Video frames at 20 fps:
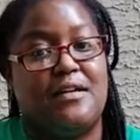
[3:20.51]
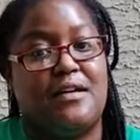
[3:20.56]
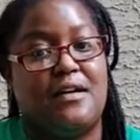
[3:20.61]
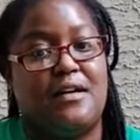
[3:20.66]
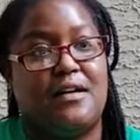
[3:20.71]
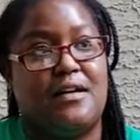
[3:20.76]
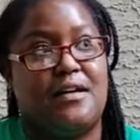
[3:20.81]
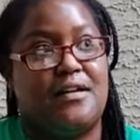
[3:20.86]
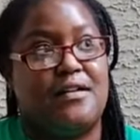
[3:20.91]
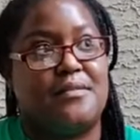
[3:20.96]

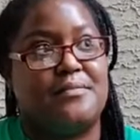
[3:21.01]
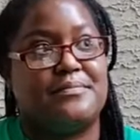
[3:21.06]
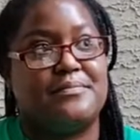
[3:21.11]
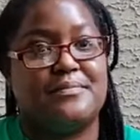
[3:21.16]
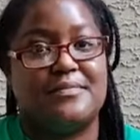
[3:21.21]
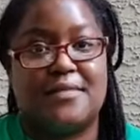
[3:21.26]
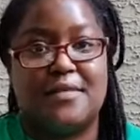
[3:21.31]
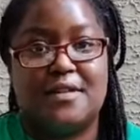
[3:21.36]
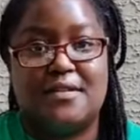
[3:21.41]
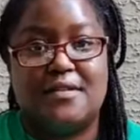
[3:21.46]
a
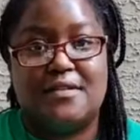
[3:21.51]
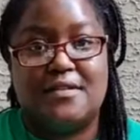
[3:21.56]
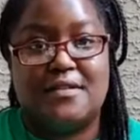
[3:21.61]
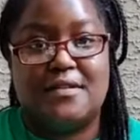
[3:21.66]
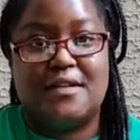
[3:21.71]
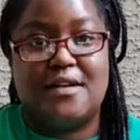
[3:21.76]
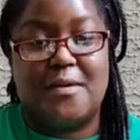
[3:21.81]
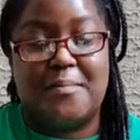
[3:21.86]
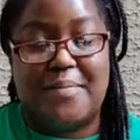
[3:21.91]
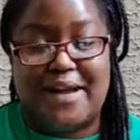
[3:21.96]

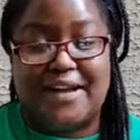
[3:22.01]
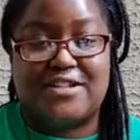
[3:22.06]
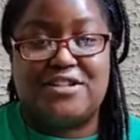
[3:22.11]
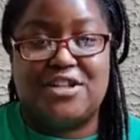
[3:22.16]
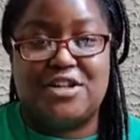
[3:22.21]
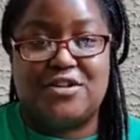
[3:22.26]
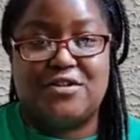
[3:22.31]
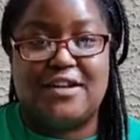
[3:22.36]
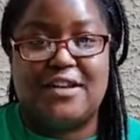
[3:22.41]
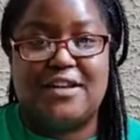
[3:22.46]

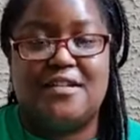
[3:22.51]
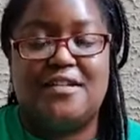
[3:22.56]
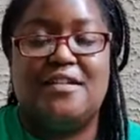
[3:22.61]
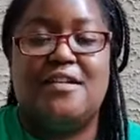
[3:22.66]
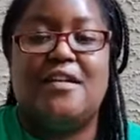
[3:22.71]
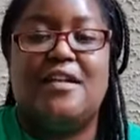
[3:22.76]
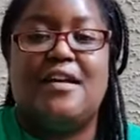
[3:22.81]
bacteria,